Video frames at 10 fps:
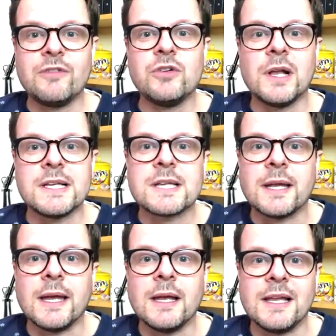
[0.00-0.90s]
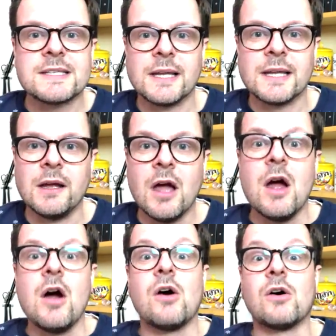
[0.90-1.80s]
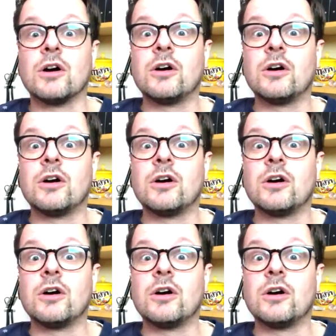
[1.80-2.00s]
if you're listening, or